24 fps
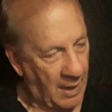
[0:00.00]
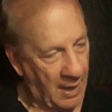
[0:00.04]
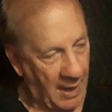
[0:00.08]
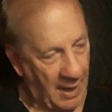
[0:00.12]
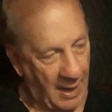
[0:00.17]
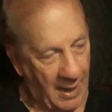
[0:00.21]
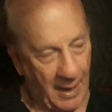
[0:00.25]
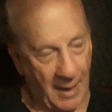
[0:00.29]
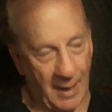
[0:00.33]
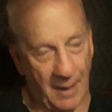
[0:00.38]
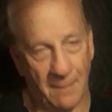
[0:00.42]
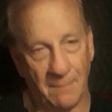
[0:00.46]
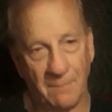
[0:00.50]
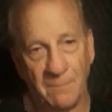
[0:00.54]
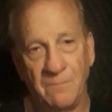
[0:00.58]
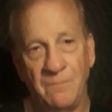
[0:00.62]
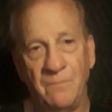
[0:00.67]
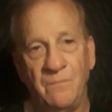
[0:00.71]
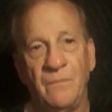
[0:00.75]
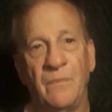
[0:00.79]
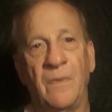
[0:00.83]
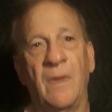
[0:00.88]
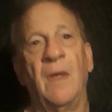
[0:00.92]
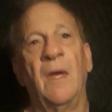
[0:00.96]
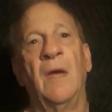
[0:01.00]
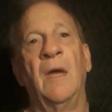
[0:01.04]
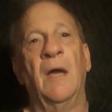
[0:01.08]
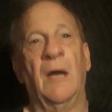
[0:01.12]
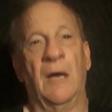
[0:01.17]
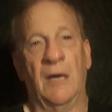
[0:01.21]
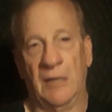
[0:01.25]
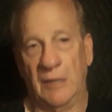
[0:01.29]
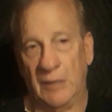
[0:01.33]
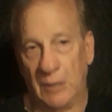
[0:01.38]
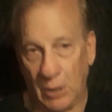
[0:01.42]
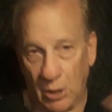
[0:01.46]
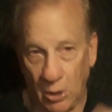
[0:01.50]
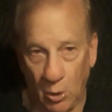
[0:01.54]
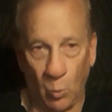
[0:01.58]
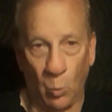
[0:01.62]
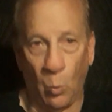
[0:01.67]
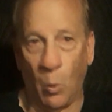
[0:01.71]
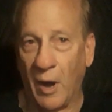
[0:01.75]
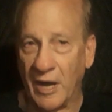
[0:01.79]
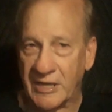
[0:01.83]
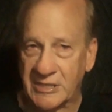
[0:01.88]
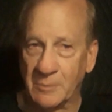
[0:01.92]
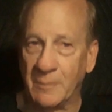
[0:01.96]

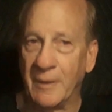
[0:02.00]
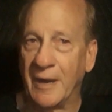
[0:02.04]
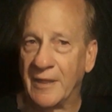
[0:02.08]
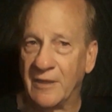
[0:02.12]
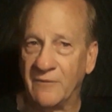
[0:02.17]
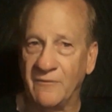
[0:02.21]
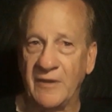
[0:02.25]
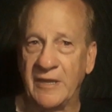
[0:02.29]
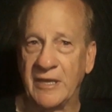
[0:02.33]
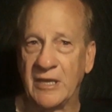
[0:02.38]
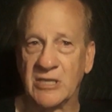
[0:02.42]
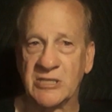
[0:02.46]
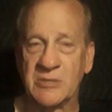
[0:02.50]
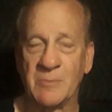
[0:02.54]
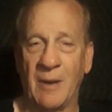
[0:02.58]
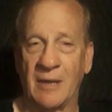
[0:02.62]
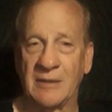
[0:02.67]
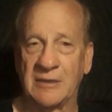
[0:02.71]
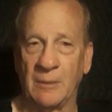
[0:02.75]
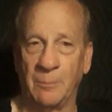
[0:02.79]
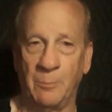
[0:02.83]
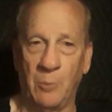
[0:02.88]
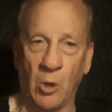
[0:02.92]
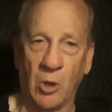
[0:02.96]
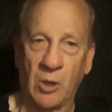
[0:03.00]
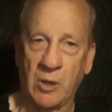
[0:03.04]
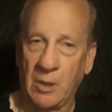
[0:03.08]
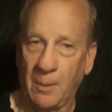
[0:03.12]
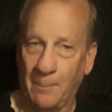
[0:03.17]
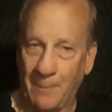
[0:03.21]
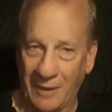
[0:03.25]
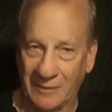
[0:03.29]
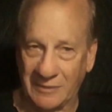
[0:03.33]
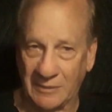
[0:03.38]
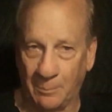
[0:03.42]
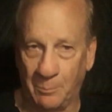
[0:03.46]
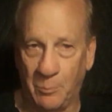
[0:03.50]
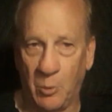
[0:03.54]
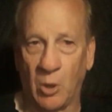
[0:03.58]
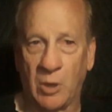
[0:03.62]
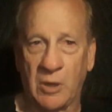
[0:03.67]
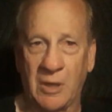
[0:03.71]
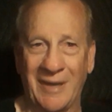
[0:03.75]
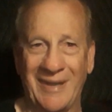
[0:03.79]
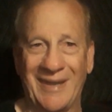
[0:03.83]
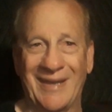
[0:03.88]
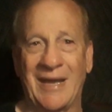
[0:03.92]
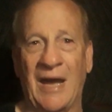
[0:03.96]
Watch my other videos about the book
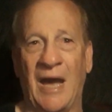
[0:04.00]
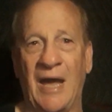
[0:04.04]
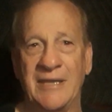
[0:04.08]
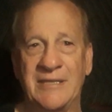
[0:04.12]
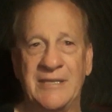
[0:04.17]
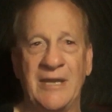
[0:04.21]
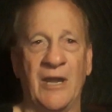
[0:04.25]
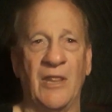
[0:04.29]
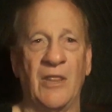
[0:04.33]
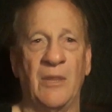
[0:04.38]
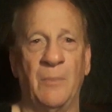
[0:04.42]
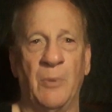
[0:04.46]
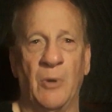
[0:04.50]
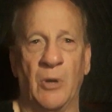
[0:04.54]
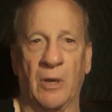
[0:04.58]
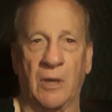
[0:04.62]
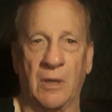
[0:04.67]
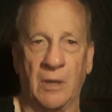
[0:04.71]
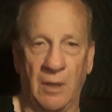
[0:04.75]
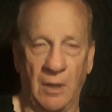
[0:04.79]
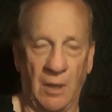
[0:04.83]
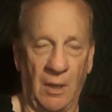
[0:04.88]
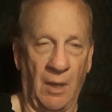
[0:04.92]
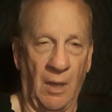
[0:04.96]
and the content of the book.